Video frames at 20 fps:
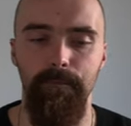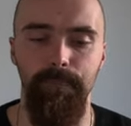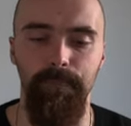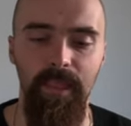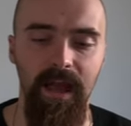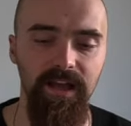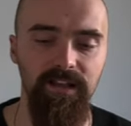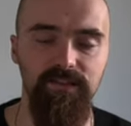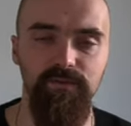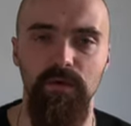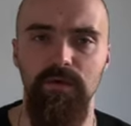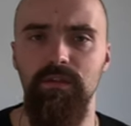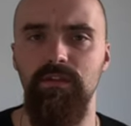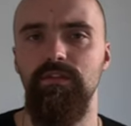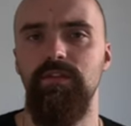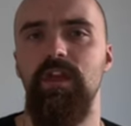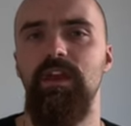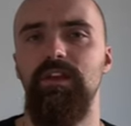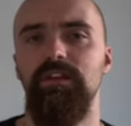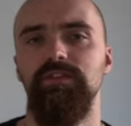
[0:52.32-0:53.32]
That's when
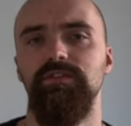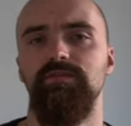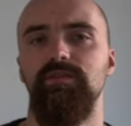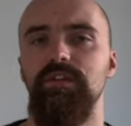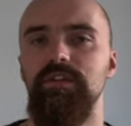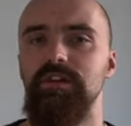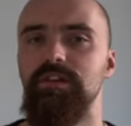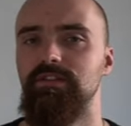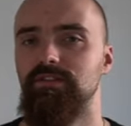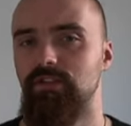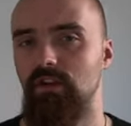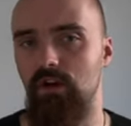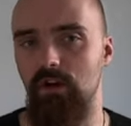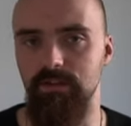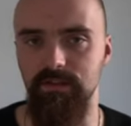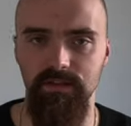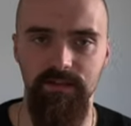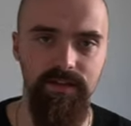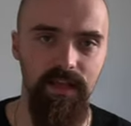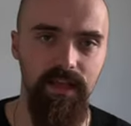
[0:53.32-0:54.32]
things really
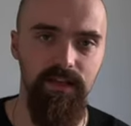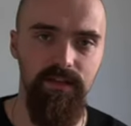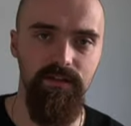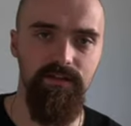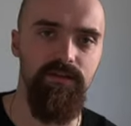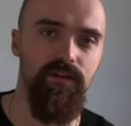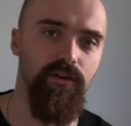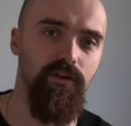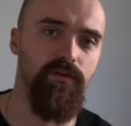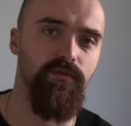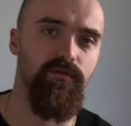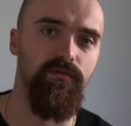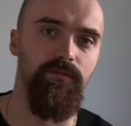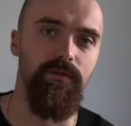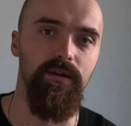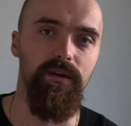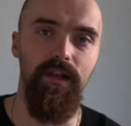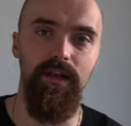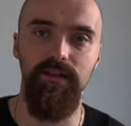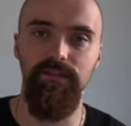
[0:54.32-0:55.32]
started to take a turn for
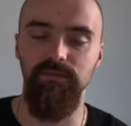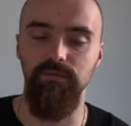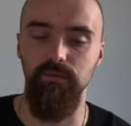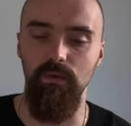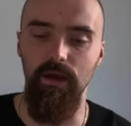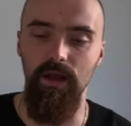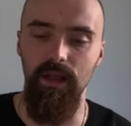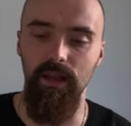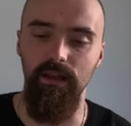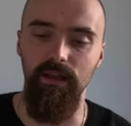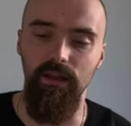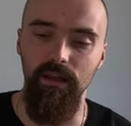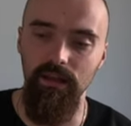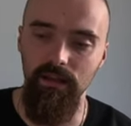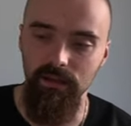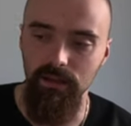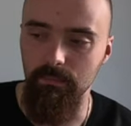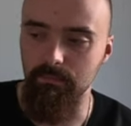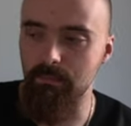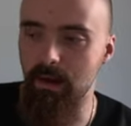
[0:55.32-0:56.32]
me. That's when
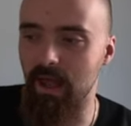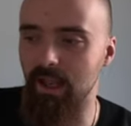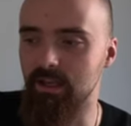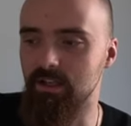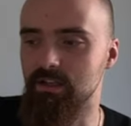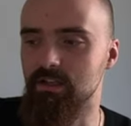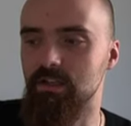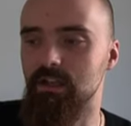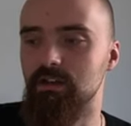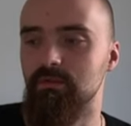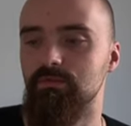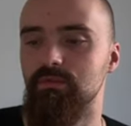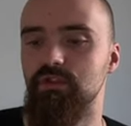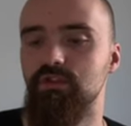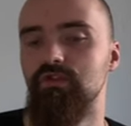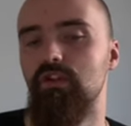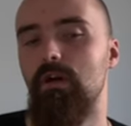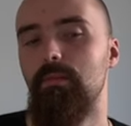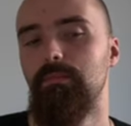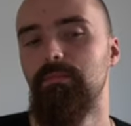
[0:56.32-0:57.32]
the pendulum
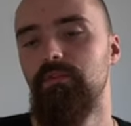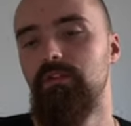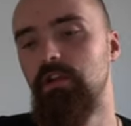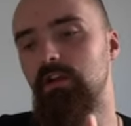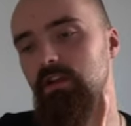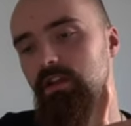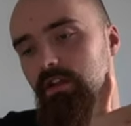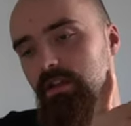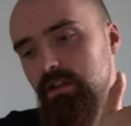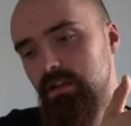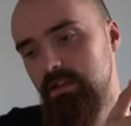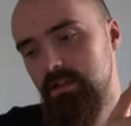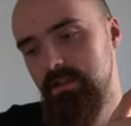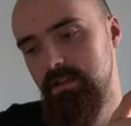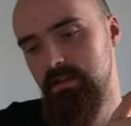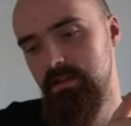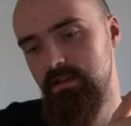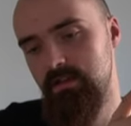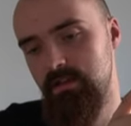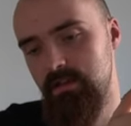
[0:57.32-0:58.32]
dropped.
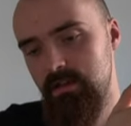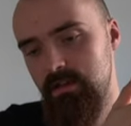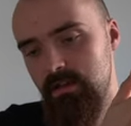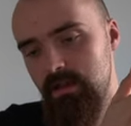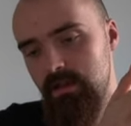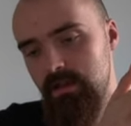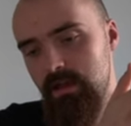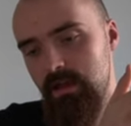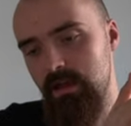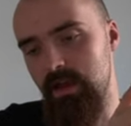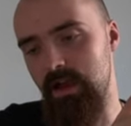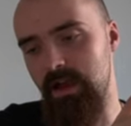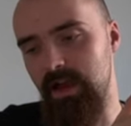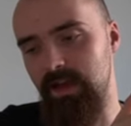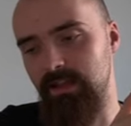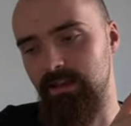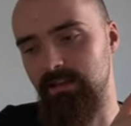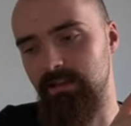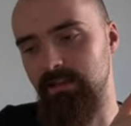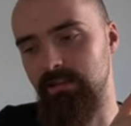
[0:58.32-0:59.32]

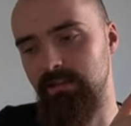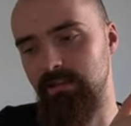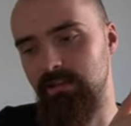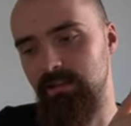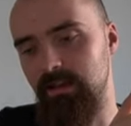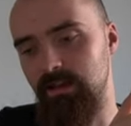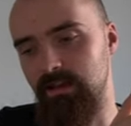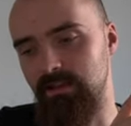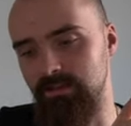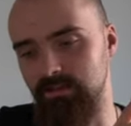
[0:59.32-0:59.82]
And I